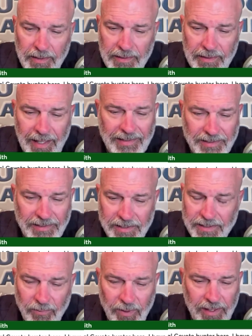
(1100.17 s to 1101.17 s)
I
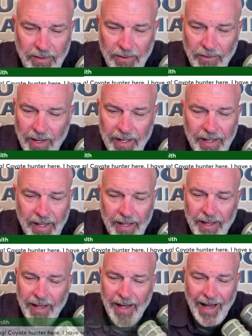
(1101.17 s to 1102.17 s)
just want to know. I
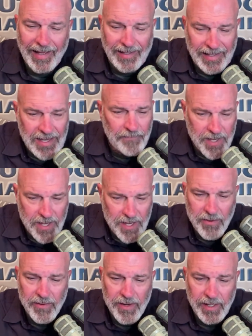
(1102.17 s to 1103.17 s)
I keep
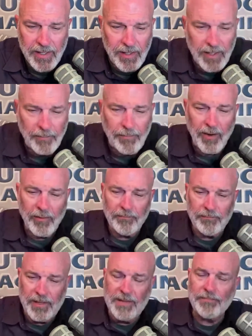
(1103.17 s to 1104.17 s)
hearing about
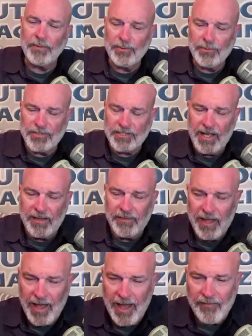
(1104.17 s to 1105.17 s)
people who say
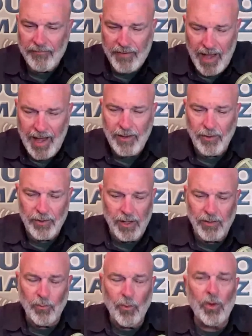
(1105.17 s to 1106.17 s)
they have coyote
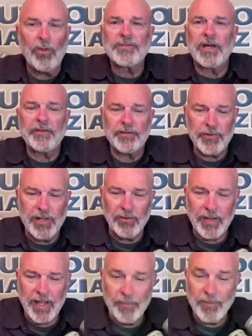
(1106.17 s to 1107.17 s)
or wolves on their trail
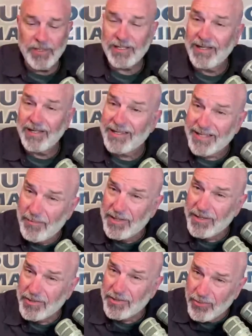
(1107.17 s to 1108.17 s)
cameras, and then they send me
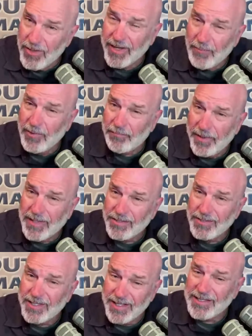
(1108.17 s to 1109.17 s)
the trail camera
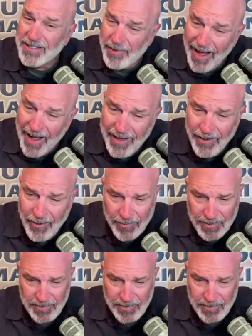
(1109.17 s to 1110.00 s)
pictures, and it's a coyote.